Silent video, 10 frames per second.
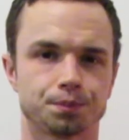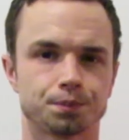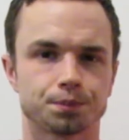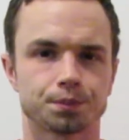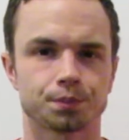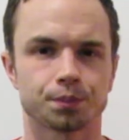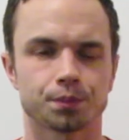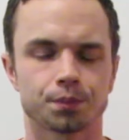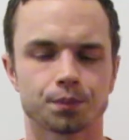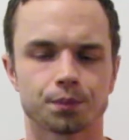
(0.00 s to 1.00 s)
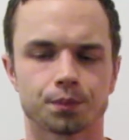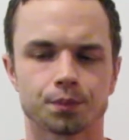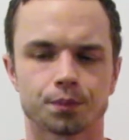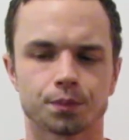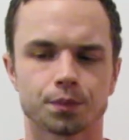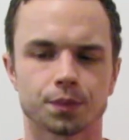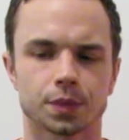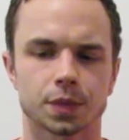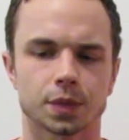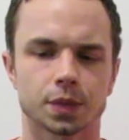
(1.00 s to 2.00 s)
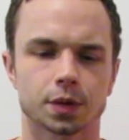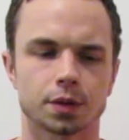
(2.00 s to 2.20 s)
[no speech]